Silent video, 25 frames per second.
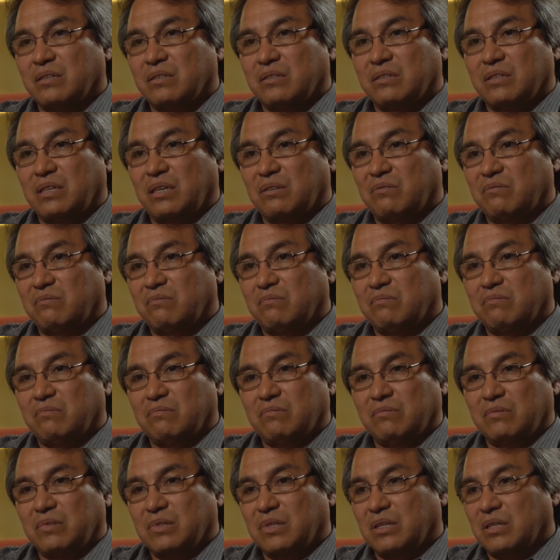that
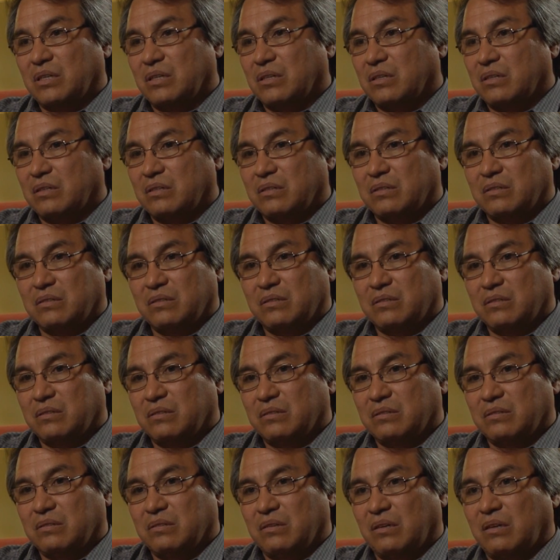on
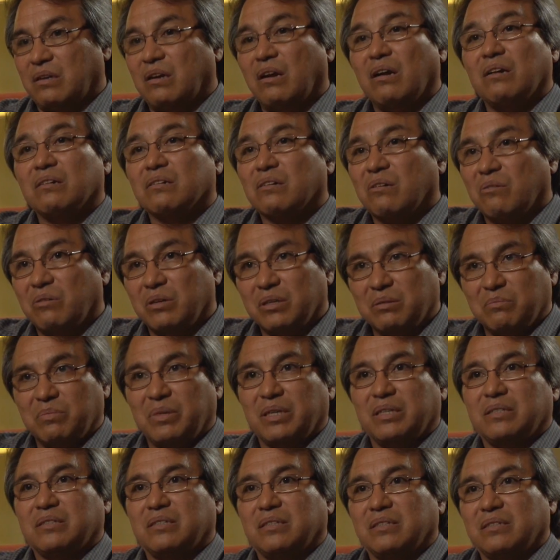an ongoing
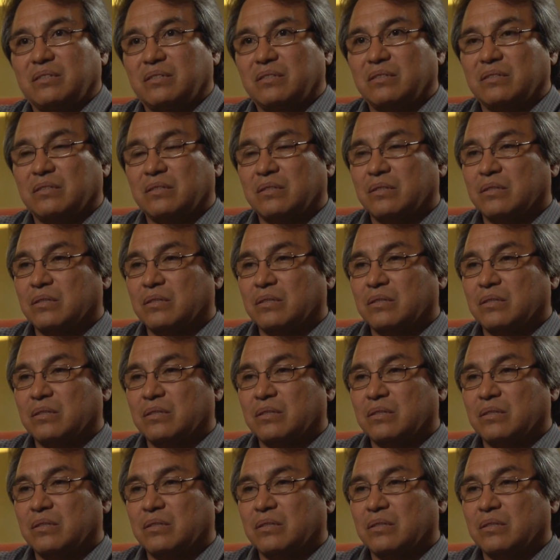basis